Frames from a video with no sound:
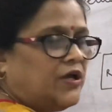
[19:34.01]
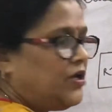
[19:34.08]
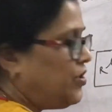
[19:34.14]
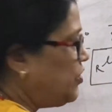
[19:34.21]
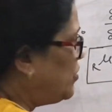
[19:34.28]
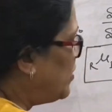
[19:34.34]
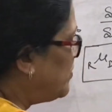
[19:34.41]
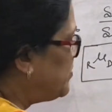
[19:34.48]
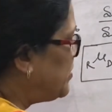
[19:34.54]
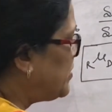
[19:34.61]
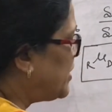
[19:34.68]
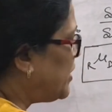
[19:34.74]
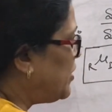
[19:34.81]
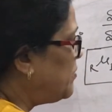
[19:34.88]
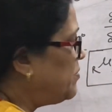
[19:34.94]
you have to
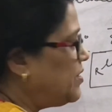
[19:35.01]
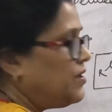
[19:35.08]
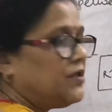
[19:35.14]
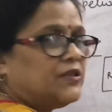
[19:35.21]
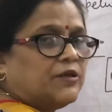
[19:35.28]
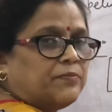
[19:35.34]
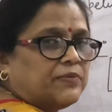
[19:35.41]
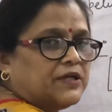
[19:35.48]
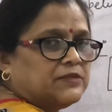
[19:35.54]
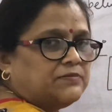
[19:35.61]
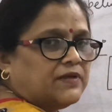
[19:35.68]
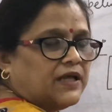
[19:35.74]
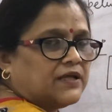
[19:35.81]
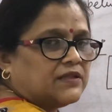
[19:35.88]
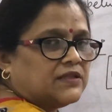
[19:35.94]
keep the prism
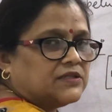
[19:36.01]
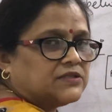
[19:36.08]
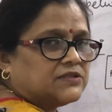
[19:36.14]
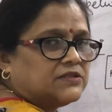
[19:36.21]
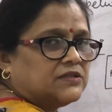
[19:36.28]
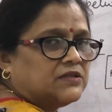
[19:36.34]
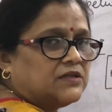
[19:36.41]
like this.